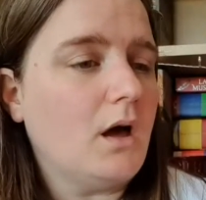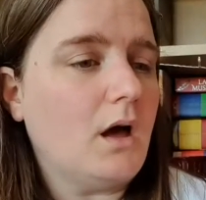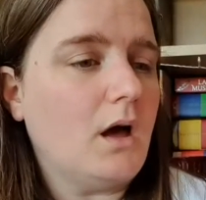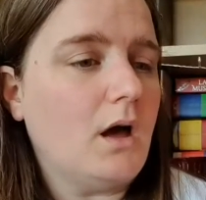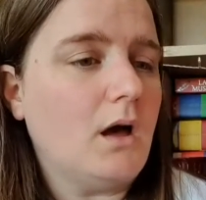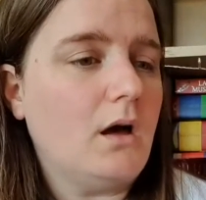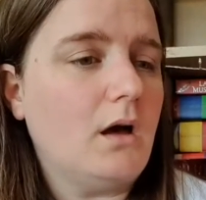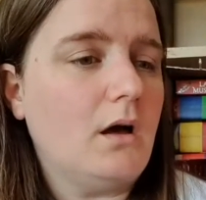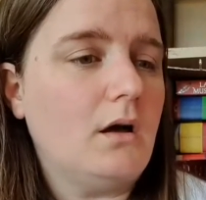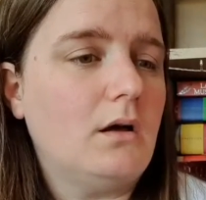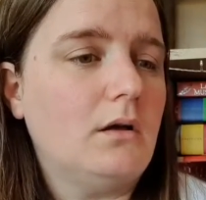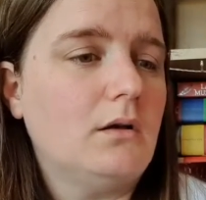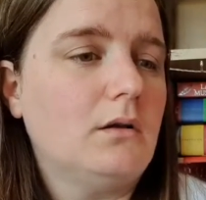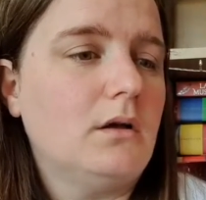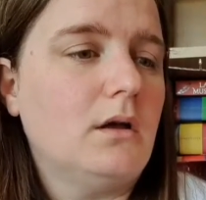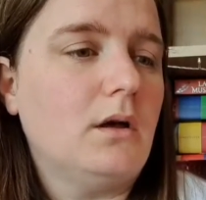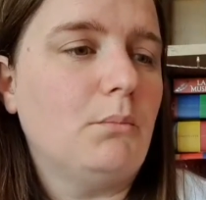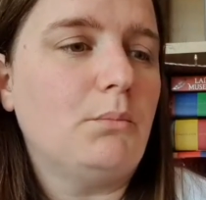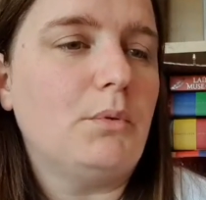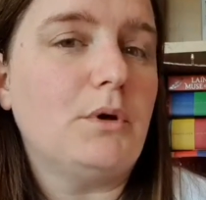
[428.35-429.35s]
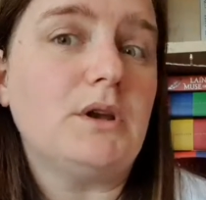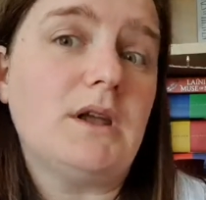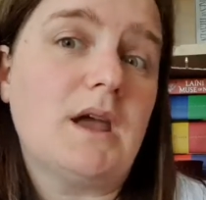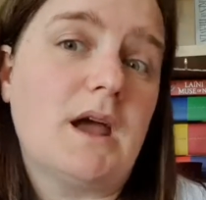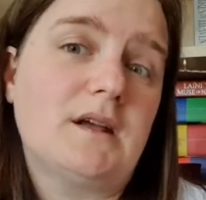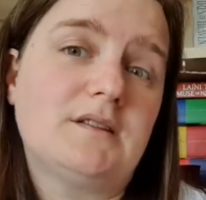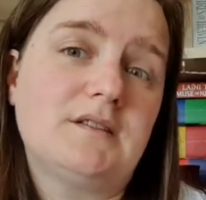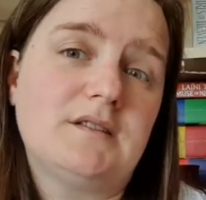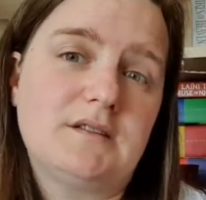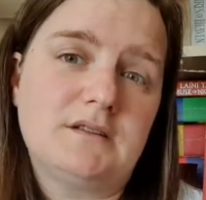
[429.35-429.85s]
Uh, but
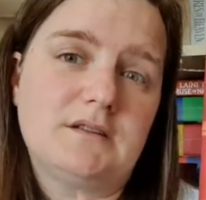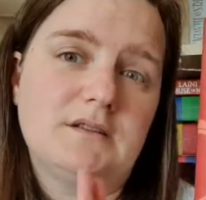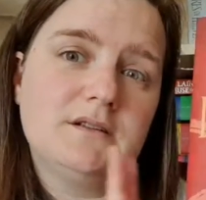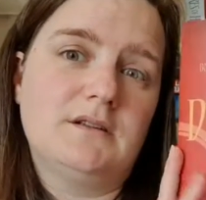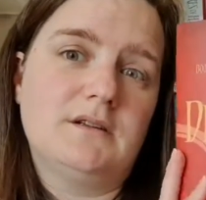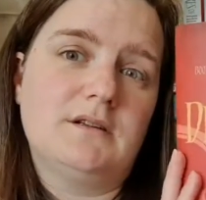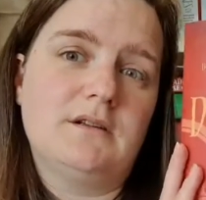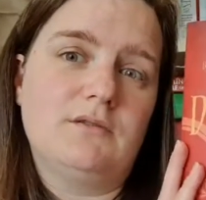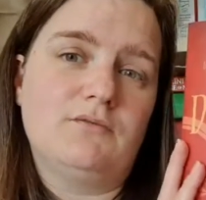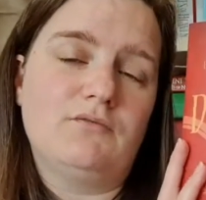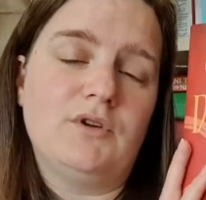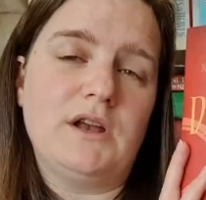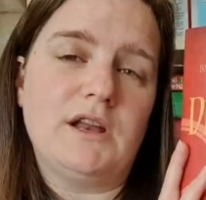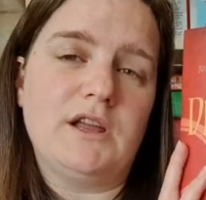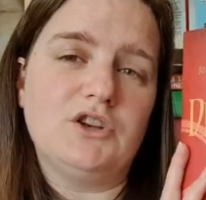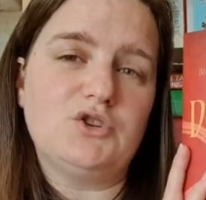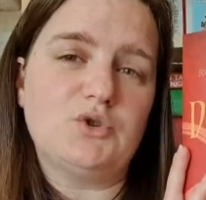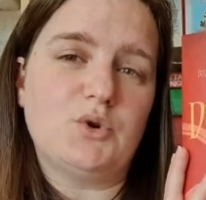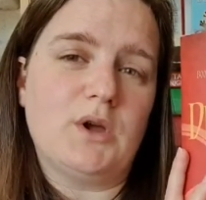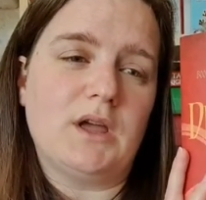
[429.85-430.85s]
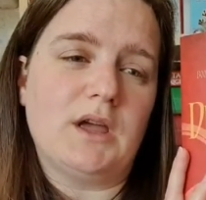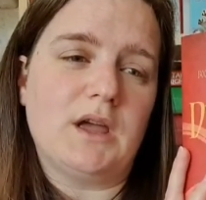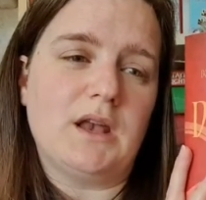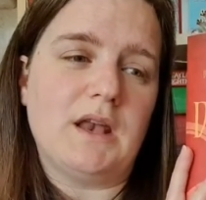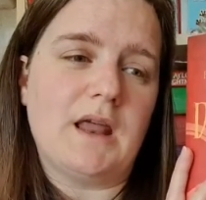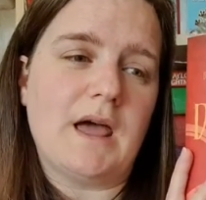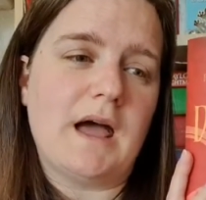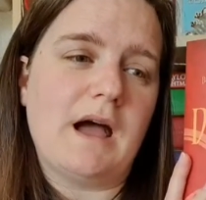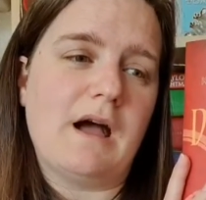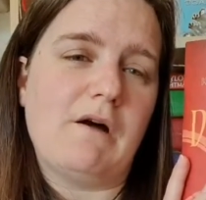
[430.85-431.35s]
yes, really enjoying it
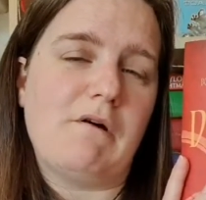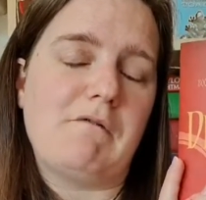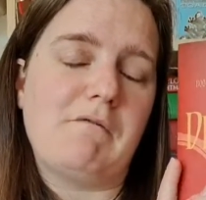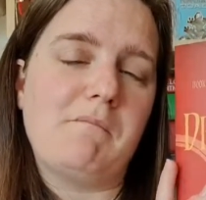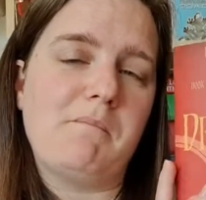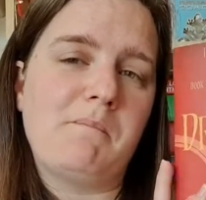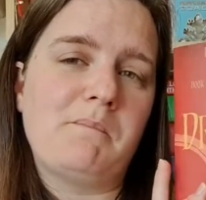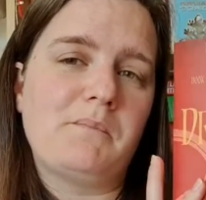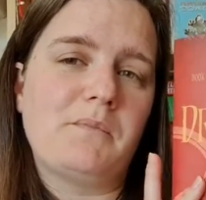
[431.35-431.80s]
now.